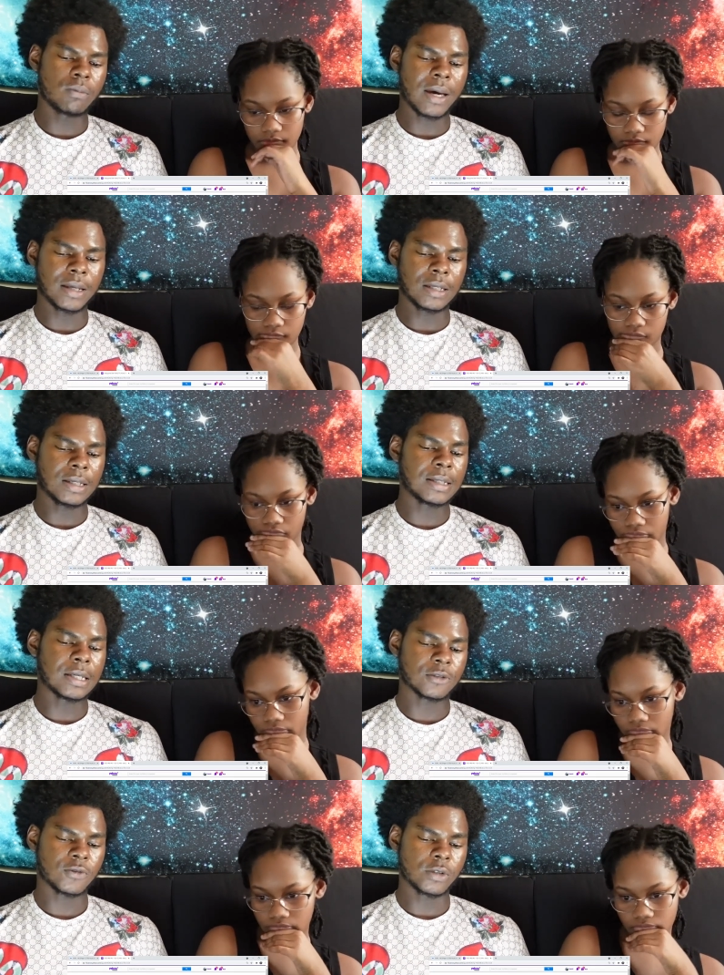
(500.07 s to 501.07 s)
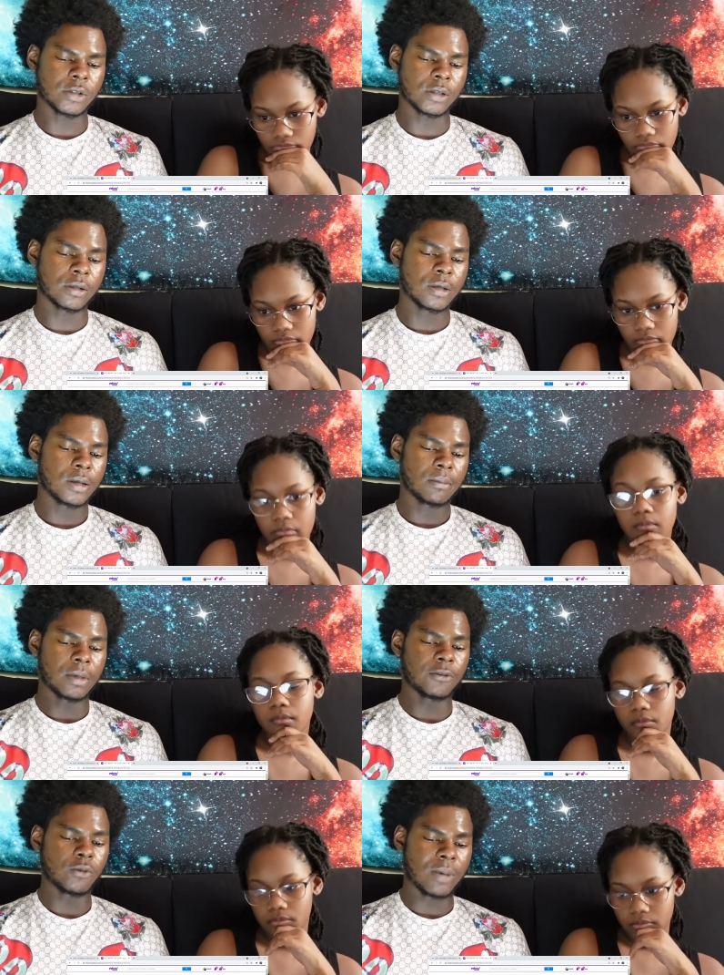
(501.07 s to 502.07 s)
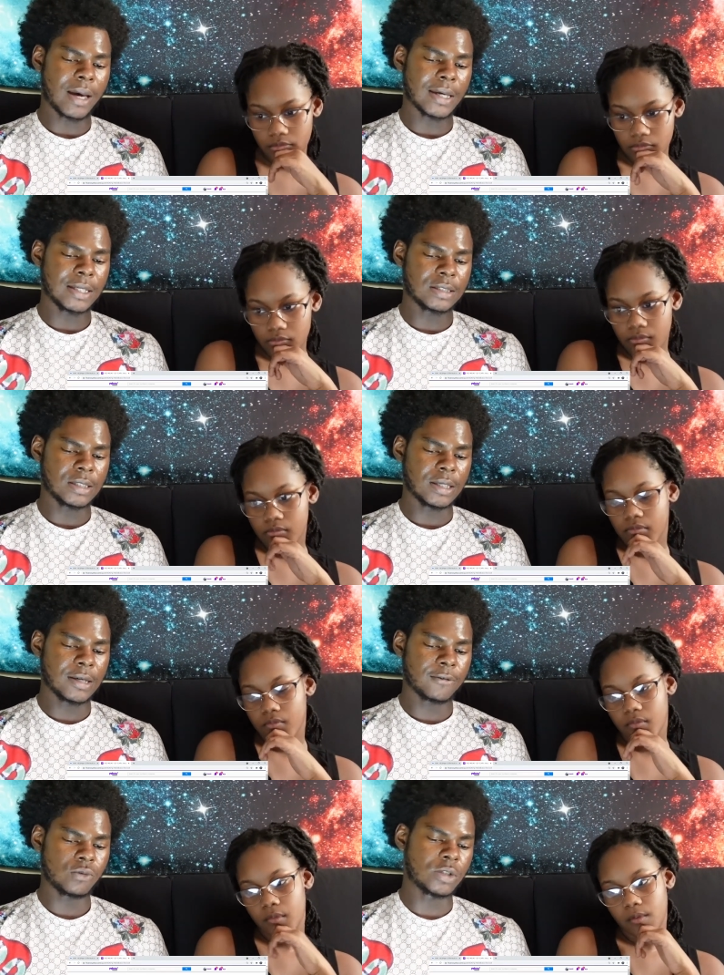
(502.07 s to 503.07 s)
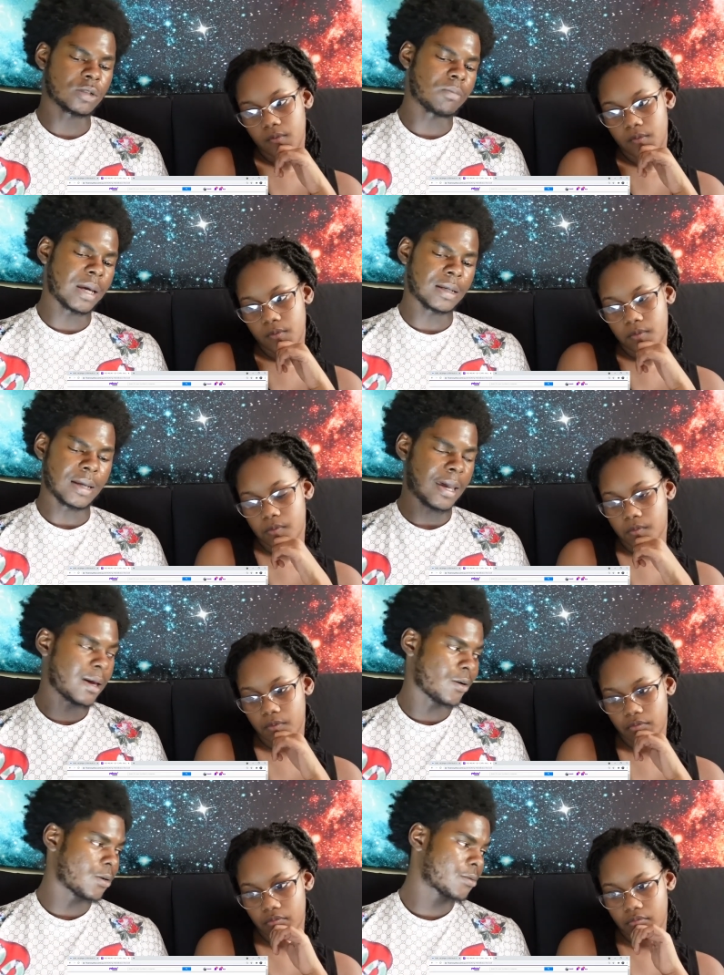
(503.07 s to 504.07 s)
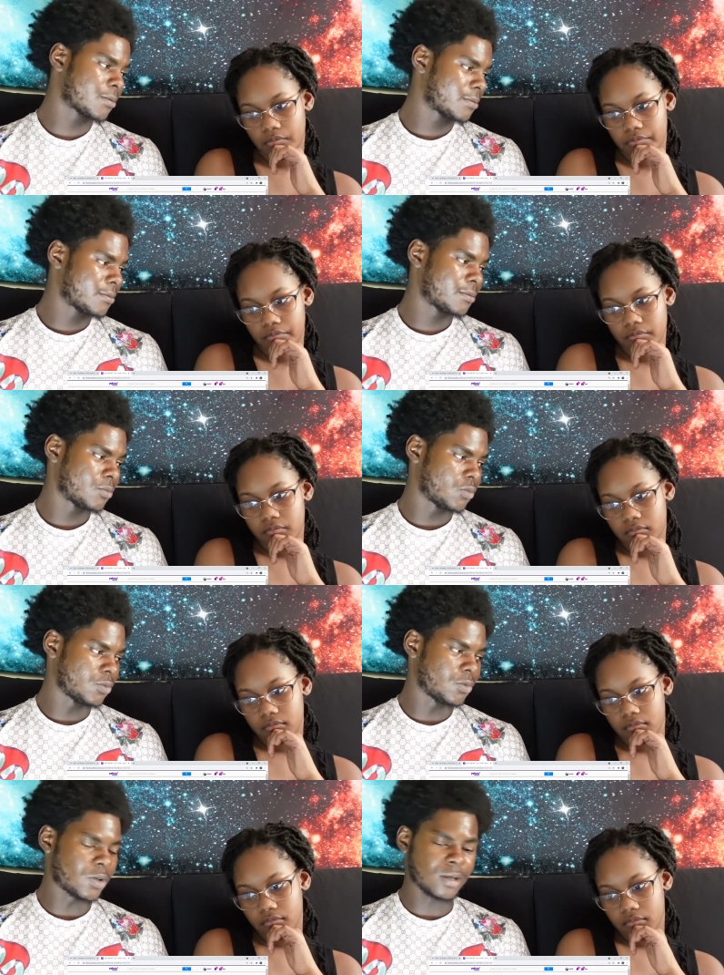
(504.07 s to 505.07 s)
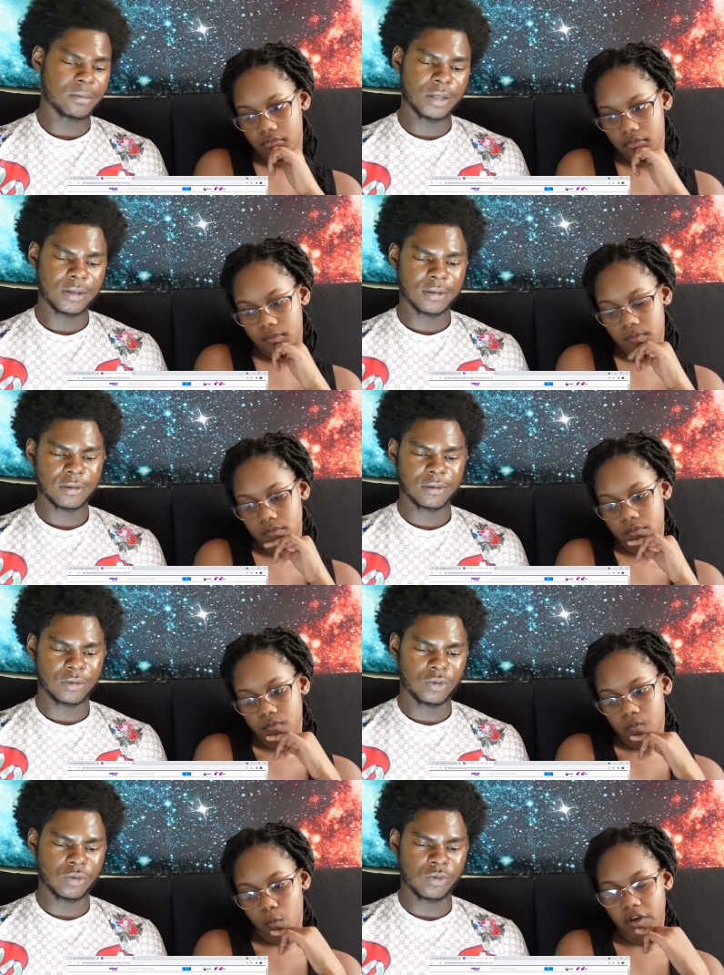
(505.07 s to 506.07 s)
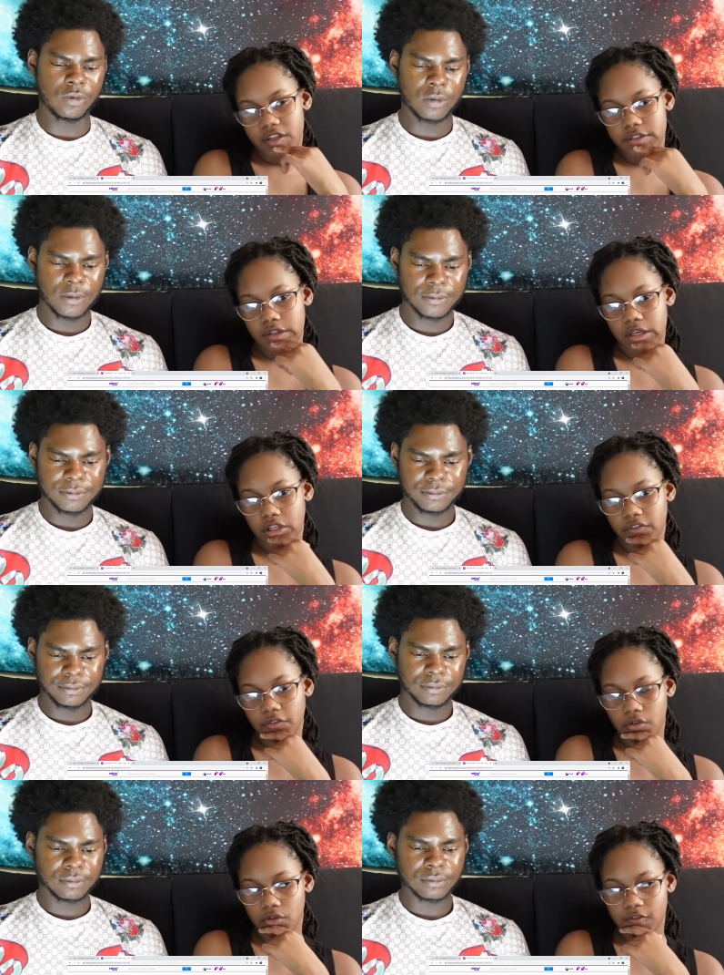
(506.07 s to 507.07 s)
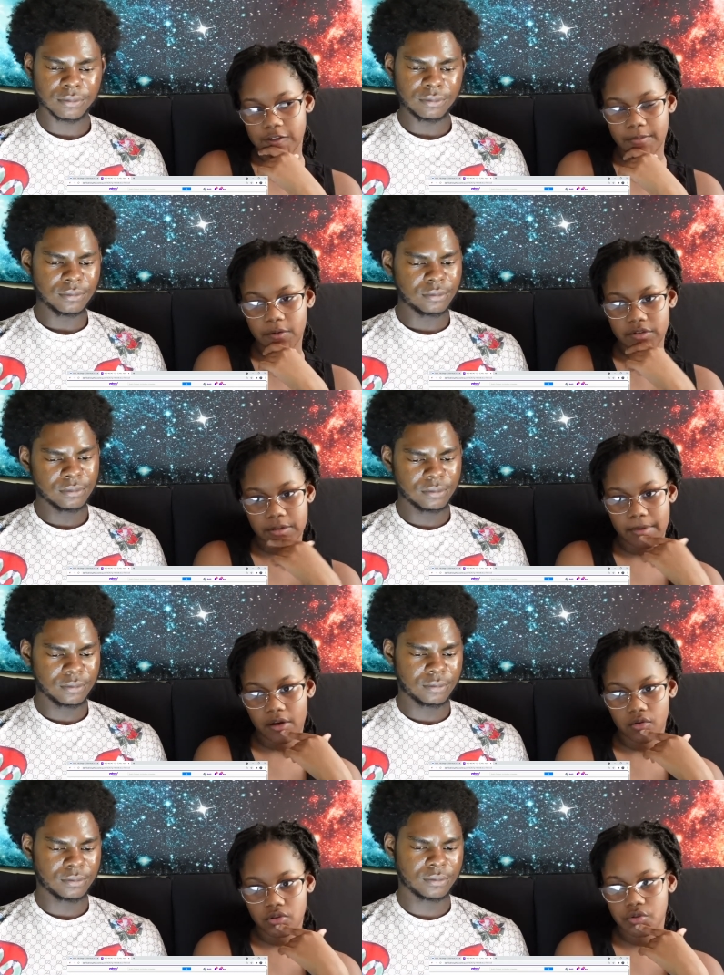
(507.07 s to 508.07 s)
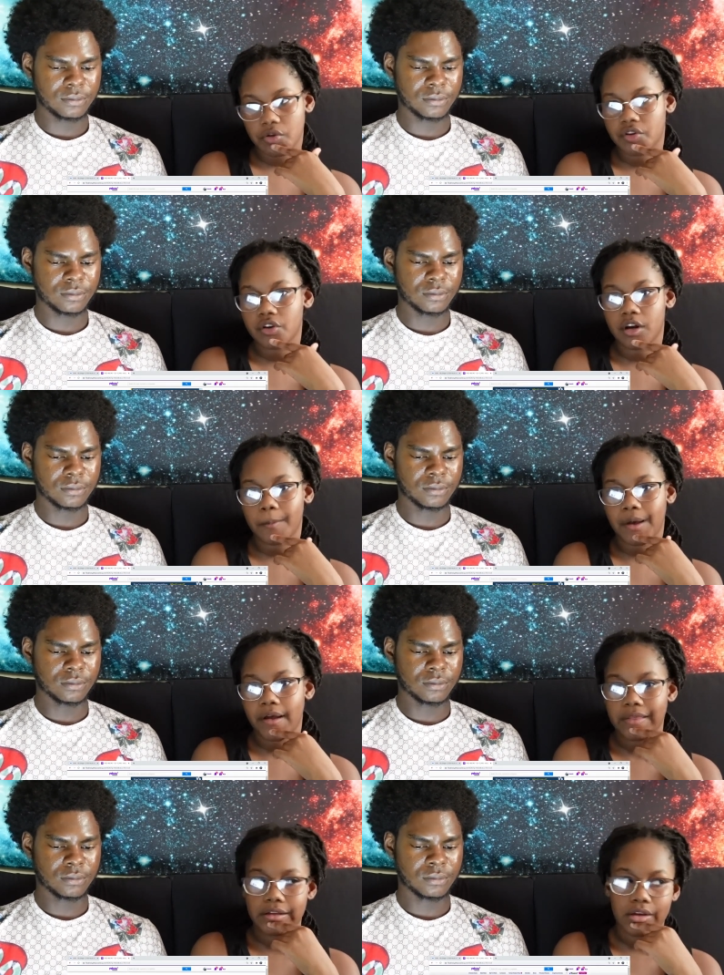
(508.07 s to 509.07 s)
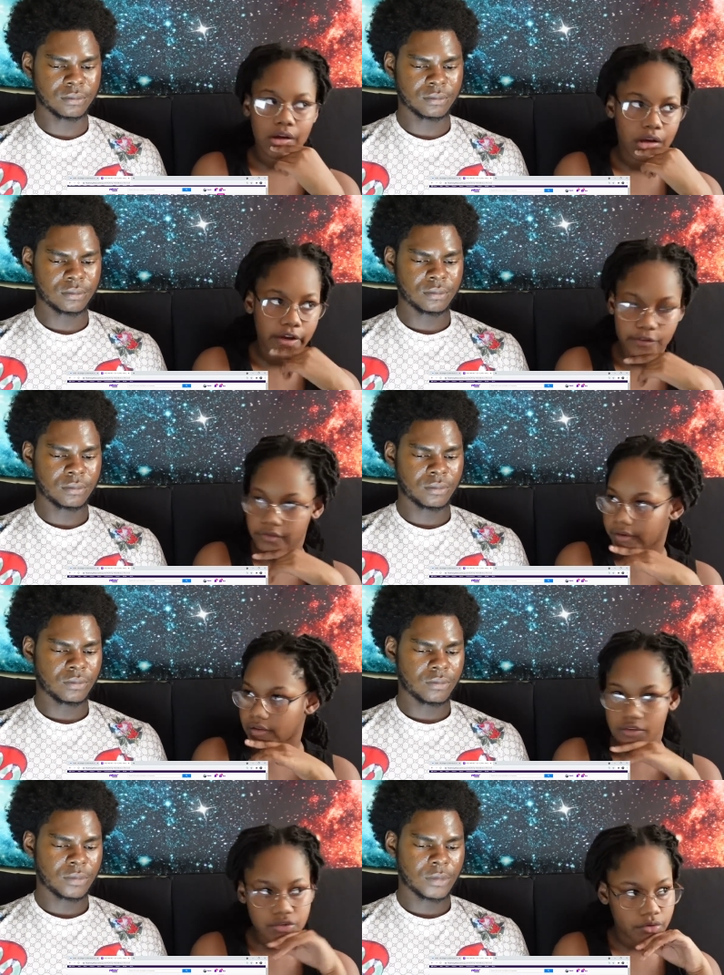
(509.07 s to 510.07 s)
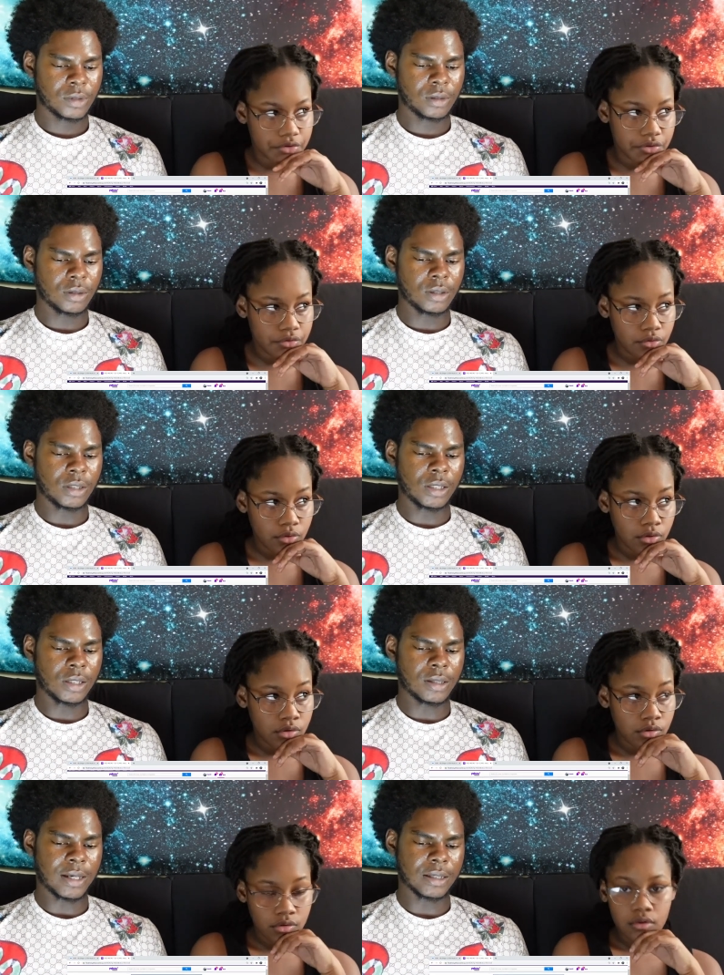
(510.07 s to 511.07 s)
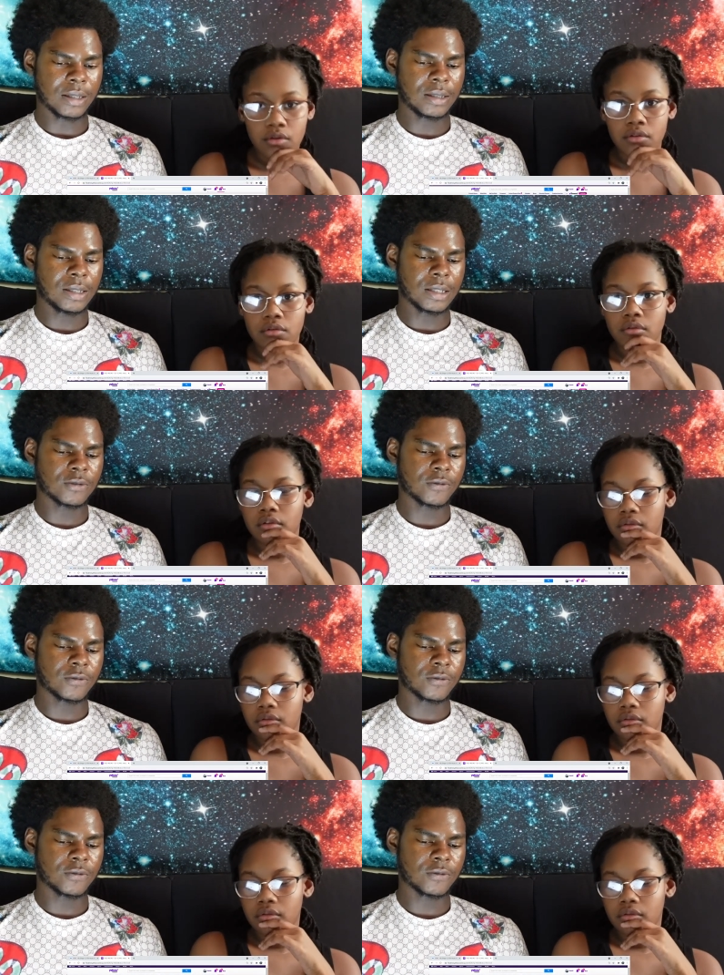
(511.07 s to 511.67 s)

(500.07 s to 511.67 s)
Speaker 1: buying the index fund. But if you buy an ETF, you just buying the L. You know what I mean?
Speaker 2: Wait, so like if you're if somebody wants to buy a whole store, they're gonna buy like everything in the store
Speaker 1: too. Yeah, like an index.